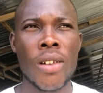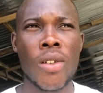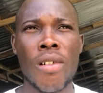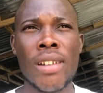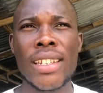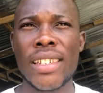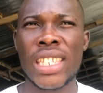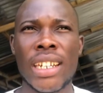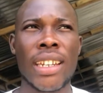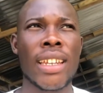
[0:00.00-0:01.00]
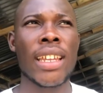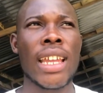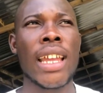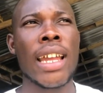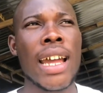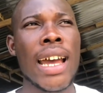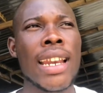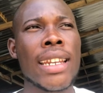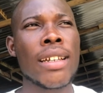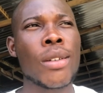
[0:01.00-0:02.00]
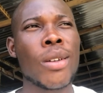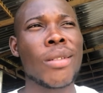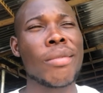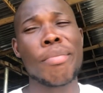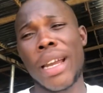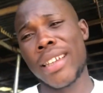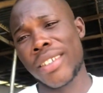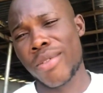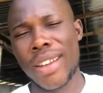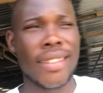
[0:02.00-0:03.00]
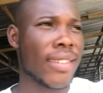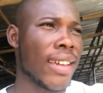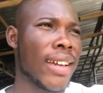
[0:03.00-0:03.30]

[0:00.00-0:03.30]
Only these three. And, you know, by his grace,